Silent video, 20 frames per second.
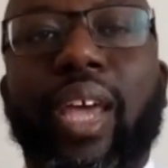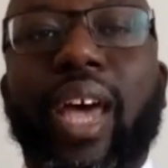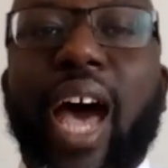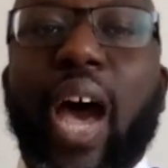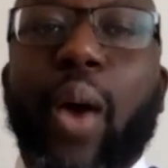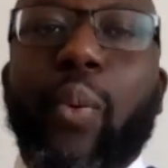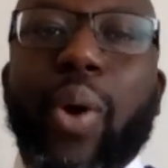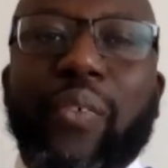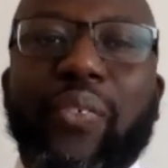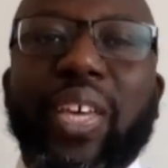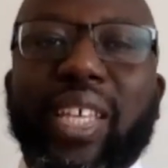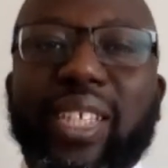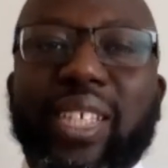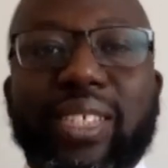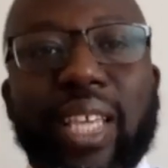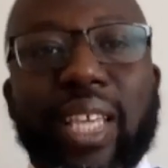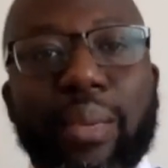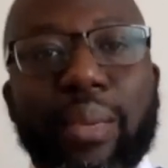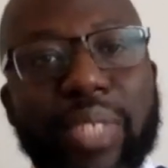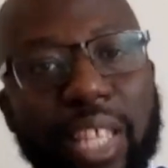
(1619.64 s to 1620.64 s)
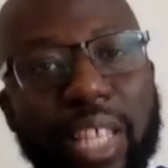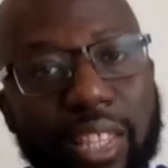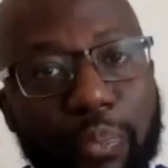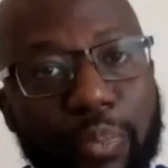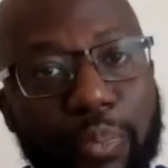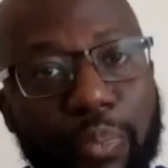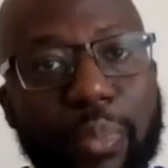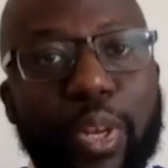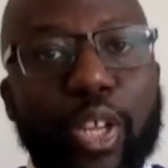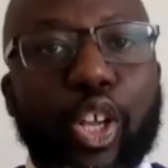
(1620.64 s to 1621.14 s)
However, it seems that the
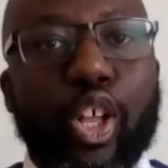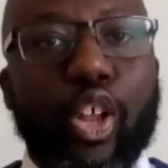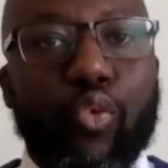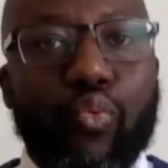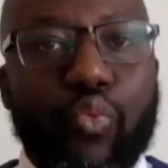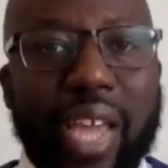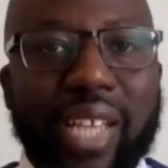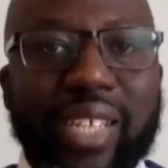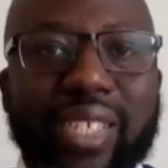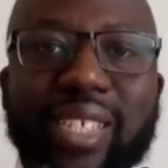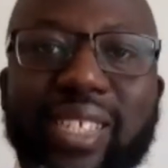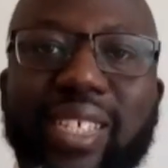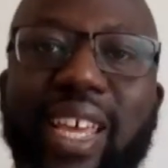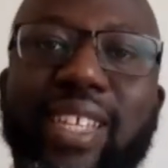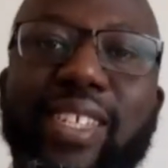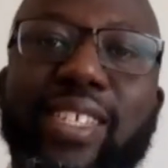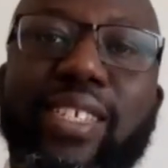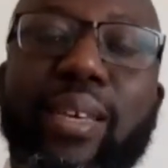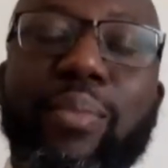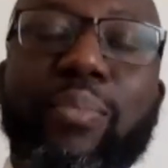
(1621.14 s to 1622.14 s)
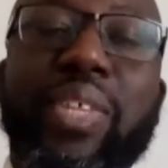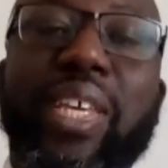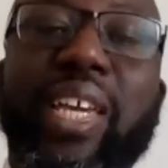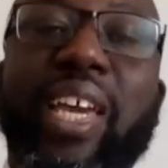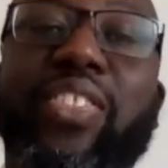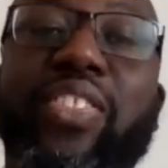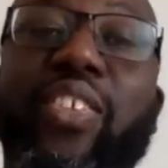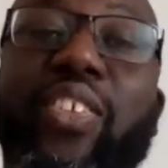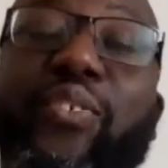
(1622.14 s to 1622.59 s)
biblical writers had something at the